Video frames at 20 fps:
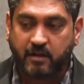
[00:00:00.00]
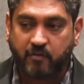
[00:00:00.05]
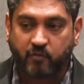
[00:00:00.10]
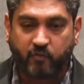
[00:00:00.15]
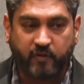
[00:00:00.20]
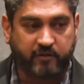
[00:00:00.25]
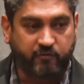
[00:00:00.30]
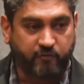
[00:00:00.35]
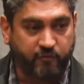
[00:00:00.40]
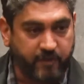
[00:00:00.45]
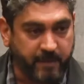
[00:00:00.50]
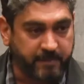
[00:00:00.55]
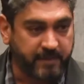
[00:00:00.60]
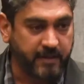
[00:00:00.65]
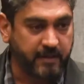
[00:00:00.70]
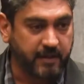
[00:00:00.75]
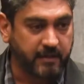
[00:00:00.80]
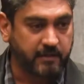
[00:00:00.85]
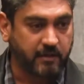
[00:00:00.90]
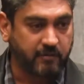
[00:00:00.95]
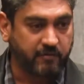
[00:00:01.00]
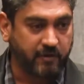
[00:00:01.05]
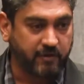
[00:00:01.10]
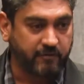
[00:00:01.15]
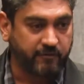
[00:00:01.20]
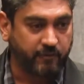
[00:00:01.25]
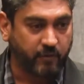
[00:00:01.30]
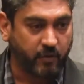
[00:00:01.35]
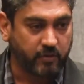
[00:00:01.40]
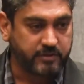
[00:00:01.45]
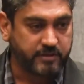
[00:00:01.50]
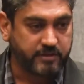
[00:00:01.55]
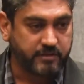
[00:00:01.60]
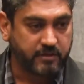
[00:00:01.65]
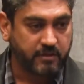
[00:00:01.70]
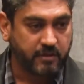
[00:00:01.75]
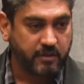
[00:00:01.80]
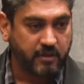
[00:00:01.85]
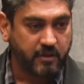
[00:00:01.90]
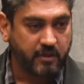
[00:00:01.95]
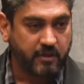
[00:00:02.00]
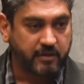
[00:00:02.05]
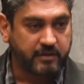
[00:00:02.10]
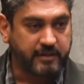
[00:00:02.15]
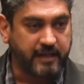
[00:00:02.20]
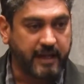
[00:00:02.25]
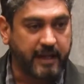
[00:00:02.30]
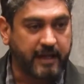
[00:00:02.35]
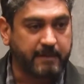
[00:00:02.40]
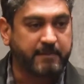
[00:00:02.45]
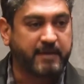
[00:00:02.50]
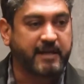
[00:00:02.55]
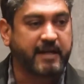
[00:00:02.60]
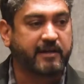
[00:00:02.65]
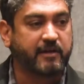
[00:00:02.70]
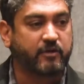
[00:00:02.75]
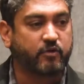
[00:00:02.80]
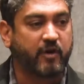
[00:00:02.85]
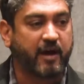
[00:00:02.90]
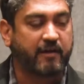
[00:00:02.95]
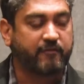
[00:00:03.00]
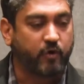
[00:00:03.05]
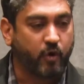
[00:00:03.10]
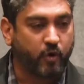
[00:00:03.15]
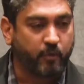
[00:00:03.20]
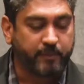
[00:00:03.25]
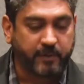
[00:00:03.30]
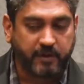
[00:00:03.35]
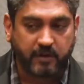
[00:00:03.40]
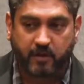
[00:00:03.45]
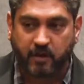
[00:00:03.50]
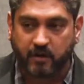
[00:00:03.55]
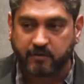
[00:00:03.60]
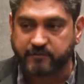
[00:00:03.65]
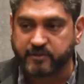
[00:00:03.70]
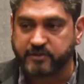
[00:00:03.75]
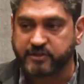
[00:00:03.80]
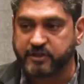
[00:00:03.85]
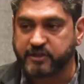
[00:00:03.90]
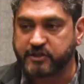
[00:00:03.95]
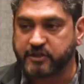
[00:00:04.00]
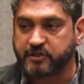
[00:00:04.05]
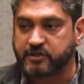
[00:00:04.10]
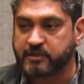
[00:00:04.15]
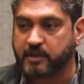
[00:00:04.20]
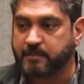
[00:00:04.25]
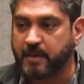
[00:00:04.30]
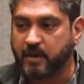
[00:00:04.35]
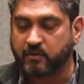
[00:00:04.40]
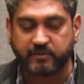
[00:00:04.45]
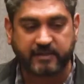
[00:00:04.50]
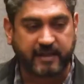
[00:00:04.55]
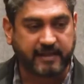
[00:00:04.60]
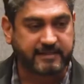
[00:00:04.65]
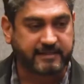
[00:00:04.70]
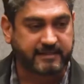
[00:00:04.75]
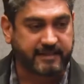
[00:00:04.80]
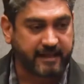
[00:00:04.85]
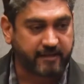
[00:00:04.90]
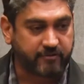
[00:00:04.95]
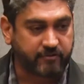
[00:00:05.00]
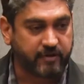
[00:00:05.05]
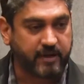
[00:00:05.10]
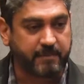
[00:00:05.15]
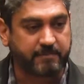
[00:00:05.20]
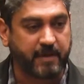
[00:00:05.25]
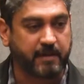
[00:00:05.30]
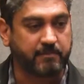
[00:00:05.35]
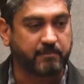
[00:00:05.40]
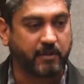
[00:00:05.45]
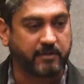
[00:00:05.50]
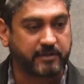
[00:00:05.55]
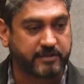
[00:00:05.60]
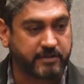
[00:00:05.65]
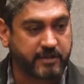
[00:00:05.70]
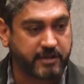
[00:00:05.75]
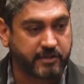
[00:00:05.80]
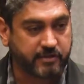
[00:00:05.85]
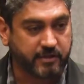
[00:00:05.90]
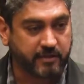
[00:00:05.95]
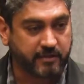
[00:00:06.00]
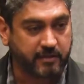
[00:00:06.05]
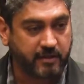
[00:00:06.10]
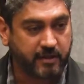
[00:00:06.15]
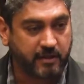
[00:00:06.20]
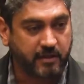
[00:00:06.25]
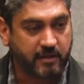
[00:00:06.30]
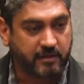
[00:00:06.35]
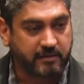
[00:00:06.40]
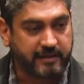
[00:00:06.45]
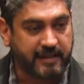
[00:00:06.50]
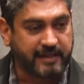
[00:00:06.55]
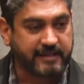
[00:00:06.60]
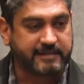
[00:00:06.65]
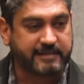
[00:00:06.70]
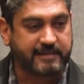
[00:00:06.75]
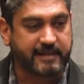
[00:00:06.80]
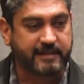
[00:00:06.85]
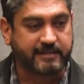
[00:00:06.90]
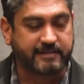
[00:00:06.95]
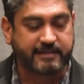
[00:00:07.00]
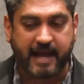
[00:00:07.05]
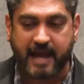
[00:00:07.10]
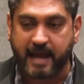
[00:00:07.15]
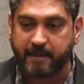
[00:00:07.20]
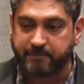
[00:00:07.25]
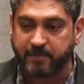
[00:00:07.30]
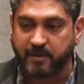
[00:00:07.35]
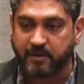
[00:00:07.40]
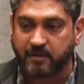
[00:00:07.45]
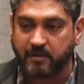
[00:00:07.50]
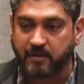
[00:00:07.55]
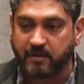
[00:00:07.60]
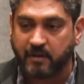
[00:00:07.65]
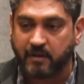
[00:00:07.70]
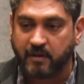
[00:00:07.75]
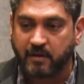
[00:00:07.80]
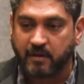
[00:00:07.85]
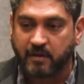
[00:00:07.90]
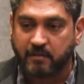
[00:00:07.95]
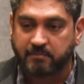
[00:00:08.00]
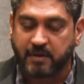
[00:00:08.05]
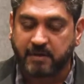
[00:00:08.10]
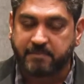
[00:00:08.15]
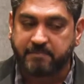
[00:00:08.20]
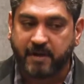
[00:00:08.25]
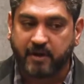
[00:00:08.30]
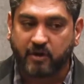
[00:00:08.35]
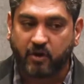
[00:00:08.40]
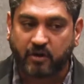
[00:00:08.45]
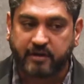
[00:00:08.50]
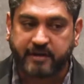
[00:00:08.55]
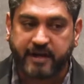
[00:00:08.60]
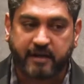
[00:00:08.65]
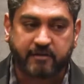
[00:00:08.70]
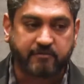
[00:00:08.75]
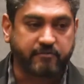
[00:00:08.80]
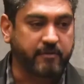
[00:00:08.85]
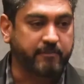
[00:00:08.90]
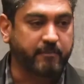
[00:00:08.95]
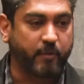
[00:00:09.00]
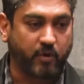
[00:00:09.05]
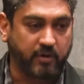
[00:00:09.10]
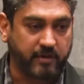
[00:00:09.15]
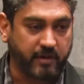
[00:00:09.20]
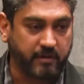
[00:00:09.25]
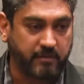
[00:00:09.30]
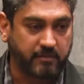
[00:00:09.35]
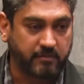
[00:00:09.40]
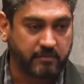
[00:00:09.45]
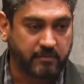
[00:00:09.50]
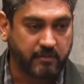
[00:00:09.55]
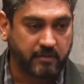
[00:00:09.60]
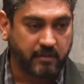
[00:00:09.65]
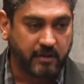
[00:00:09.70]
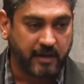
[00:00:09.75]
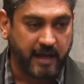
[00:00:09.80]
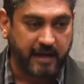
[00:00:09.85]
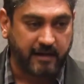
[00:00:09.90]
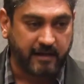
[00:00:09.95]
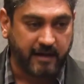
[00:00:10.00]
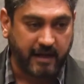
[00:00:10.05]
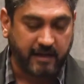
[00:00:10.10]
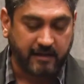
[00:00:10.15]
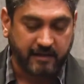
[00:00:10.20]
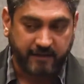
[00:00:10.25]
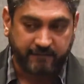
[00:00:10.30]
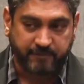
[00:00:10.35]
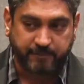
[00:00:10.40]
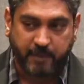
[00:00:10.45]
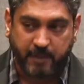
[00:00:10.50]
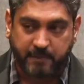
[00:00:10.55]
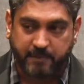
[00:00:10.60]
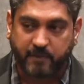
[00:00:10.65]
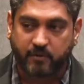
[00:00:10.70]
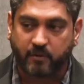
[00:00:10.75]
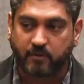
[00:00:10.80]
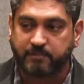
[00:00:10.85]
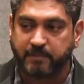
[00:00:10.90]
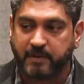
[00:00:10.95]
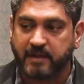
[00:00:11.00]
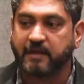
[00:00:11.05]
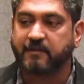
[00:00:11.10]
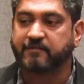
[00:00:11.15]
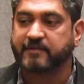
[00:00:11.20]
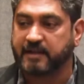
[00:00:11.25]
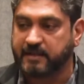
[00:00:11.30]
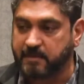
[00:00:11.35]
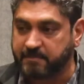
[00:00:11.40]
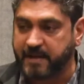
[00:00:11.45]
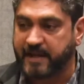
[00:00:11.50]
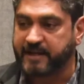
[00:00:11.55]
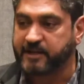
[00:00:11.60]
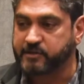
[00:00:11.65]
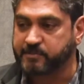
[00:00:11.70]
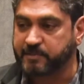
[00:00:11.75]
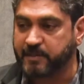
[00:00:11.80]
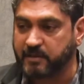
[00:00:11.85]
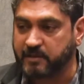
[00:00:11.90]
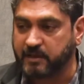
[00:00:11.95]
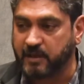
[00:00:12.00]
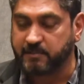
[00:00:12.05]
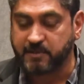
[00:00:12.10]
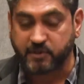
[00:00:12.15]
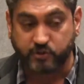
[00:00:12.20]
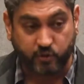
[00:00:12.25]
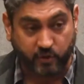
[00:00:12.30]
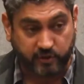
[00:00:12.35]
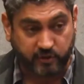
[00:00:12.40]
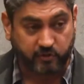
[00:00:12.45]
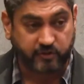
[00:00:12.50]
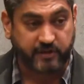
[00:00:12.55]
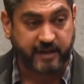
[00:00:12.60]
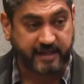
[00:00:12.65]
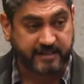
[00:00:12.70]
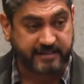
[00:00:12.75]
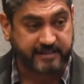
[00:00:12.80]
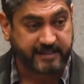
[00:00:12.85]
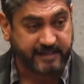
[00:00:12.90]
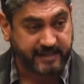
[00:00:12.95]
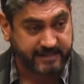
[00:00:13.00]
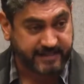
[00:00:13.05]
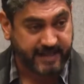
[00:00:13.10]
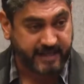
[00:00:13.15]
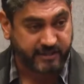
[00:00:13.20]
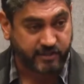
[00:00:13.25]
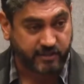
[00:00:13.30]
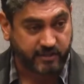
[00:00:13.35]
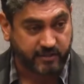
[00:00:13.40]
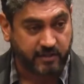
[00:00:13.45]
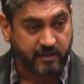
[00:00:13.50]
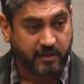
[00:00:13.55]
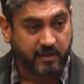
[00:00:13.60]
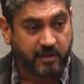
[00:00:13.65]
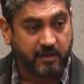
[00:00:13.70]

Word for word: with women in the workforce, the ability to have open conversations about things like rape and molestation. These things happen but may not get reported. And uh, if people don't believe that the management team is going to take serious action,